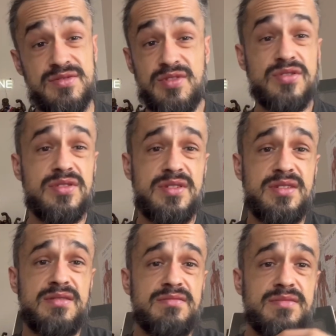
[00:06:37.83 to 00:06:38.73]

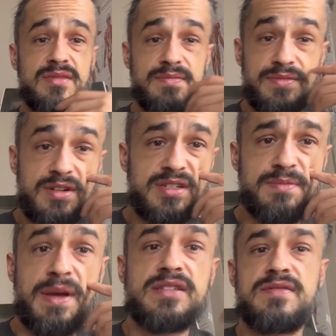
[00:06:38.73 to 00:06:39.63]
Groceries, they're
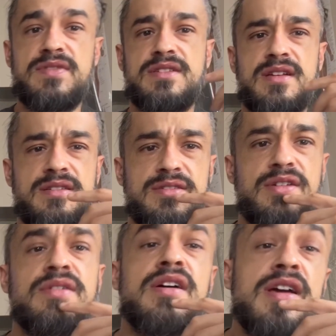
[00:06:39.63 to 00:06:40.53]
expensive these days,
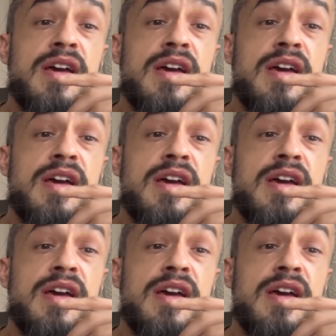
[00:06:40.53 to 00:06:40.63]
y'all.